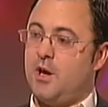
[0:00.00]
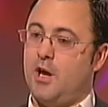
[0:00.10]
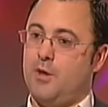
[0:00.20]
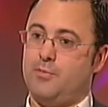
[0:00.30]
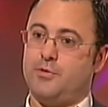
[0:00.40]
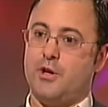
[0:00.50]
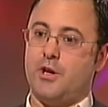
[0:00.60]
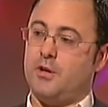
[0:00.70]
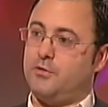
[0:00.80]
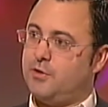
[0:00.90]

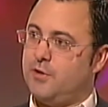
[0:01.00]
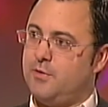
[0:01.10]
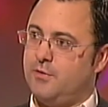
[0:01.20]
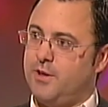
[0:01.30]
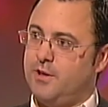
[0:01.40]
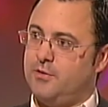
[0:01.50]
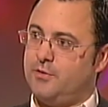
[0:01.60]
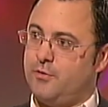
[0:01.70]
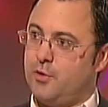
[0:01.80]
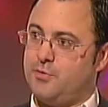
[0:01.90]
certainly Conservative
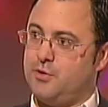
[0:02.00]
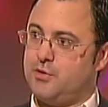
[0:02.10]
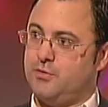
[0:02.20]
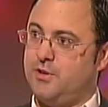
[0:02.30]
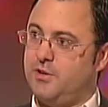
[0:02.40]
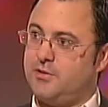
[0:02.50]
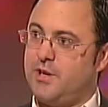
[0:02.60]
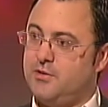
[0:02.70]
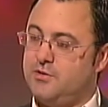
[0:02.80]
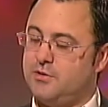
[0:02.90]
leaders of the opposition didn't
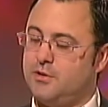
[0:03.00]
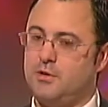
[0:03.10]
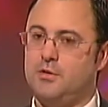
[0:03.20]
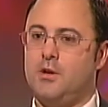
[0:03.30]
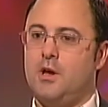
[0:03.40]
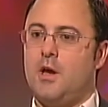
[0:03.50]
tend to do.